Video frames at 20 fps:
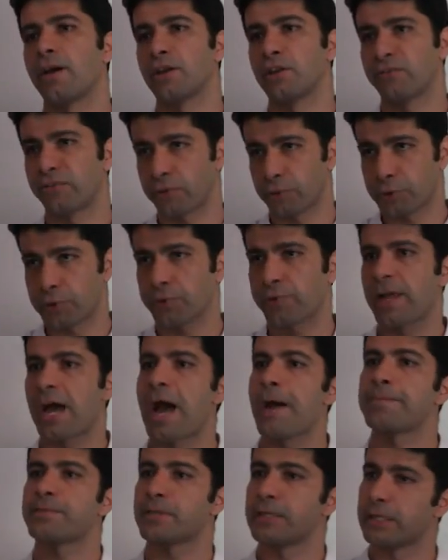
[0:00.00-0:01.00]
universal
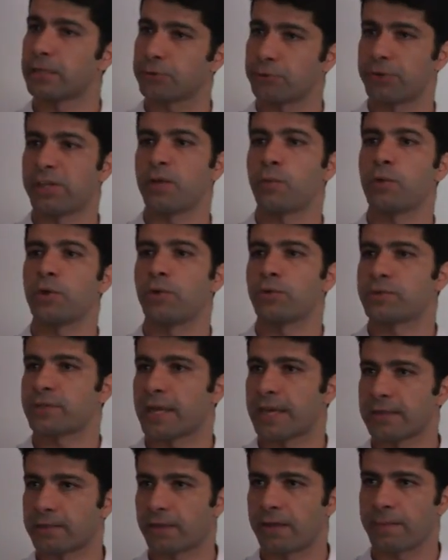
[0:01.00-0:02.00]
apps and including Windows
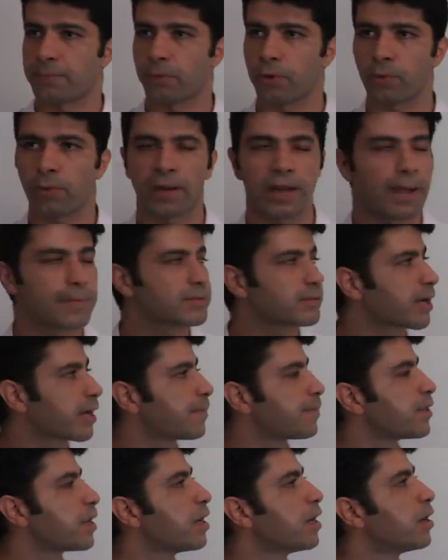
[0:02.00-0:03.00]
8 and 8.1 apps,
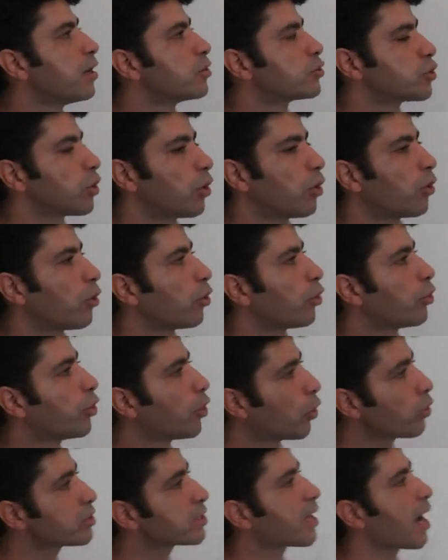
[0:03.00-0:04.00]
right? So
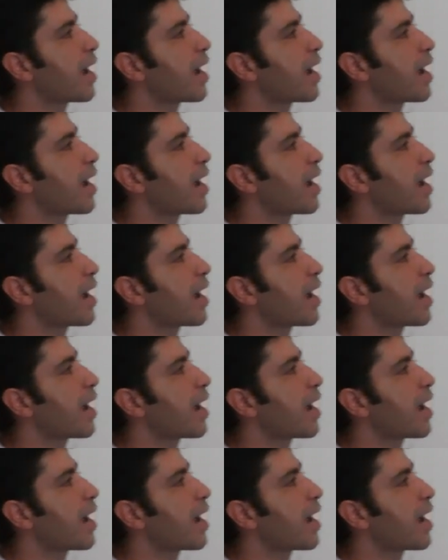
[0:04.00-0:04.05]
those